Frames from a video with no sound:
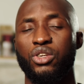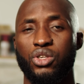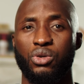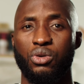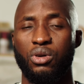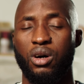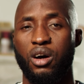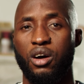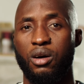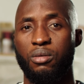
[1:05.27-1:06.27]

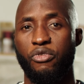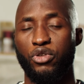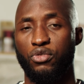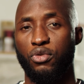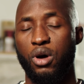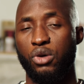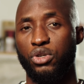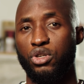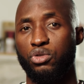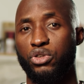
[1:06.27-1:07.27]
So first of all, I'll
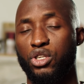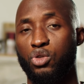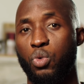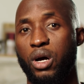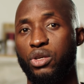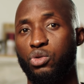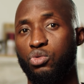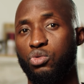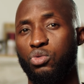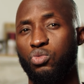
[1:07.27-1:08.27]
tell you reasons why
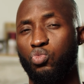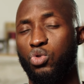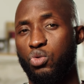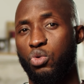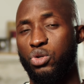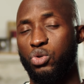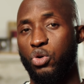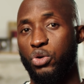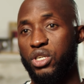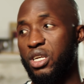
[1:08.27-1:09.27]
you wouldn't want to
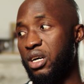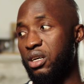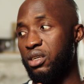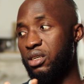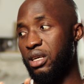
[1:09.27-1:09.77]
consider